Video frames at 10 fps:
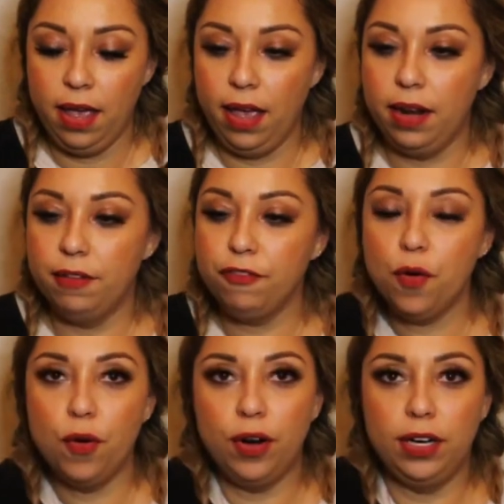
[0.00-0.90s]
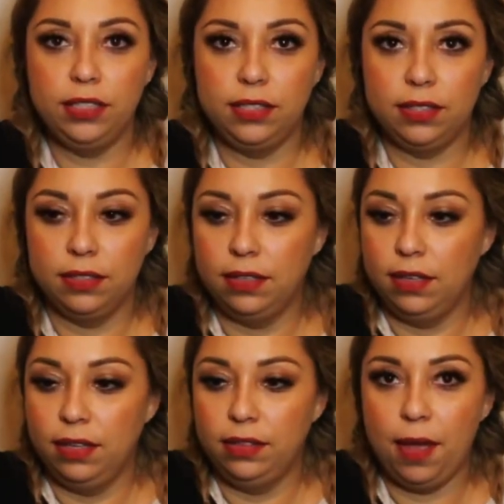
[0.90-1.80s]
And of course,
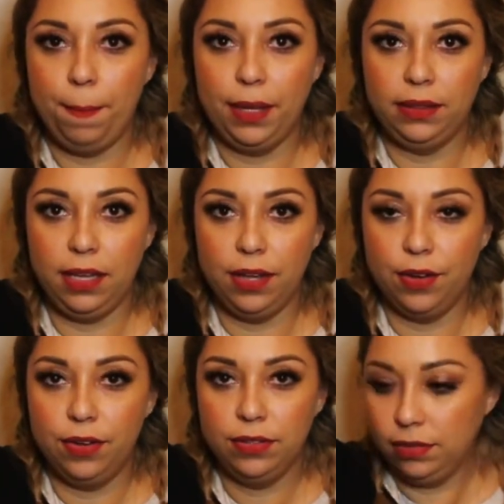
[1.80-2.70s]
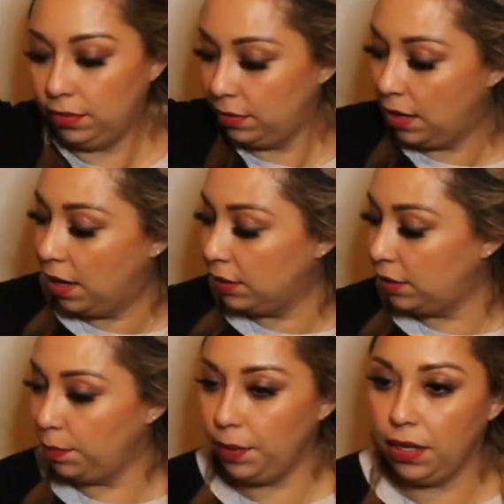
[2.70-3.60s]
tapatio has
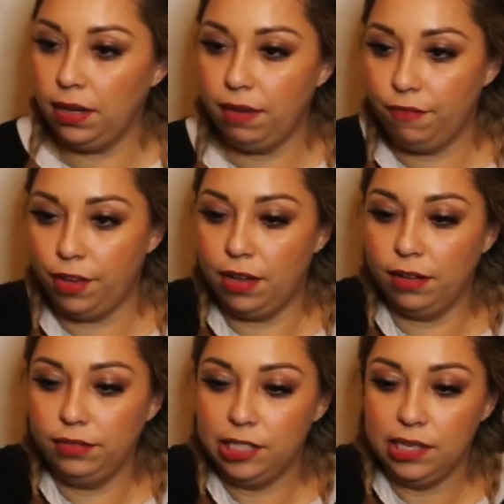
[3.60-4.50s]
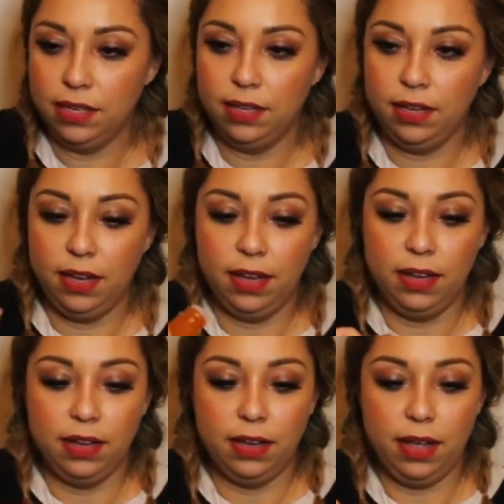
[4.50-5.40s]
to be involved
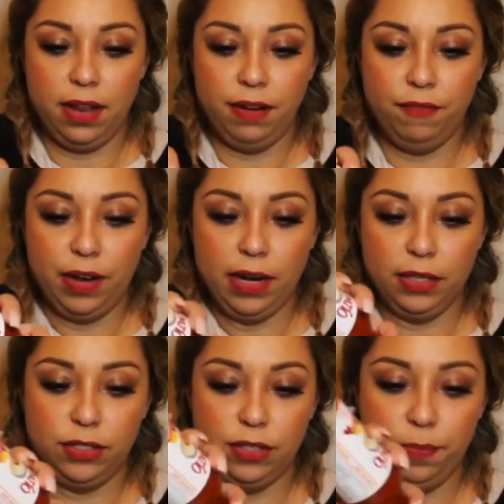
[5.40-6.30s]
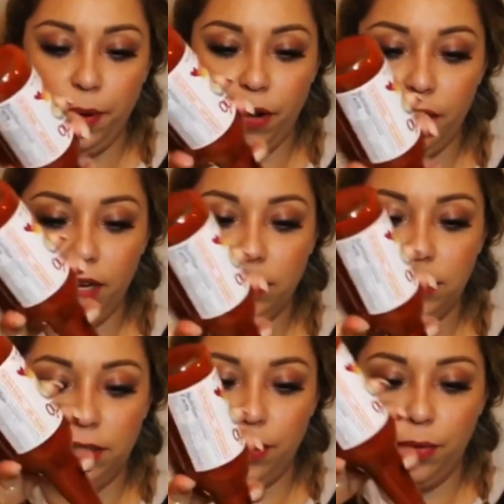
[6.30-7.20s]
and invited to the party.
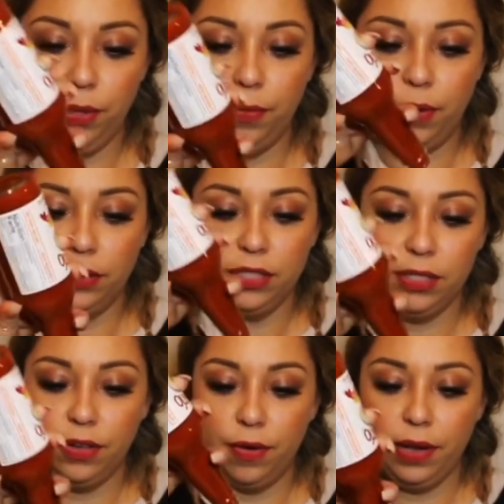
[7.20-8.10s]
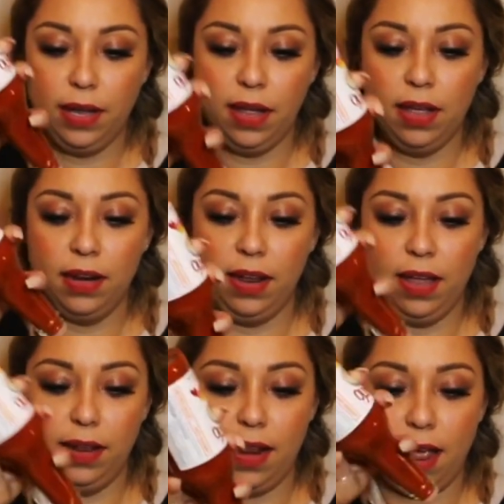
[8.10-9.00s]
So we want to go ahead
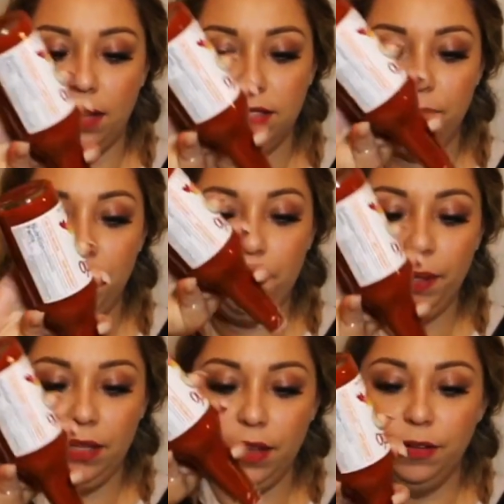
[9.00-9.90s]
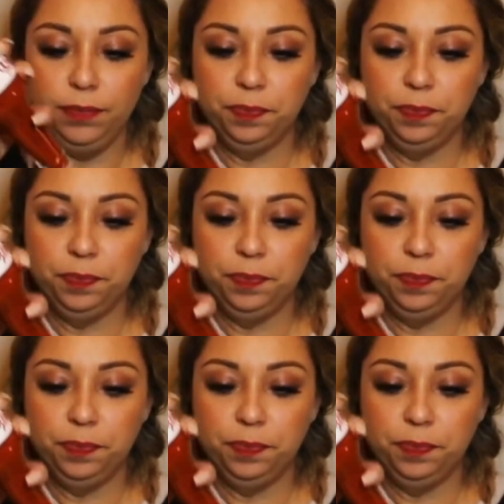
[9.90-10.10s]
and add some tapatio.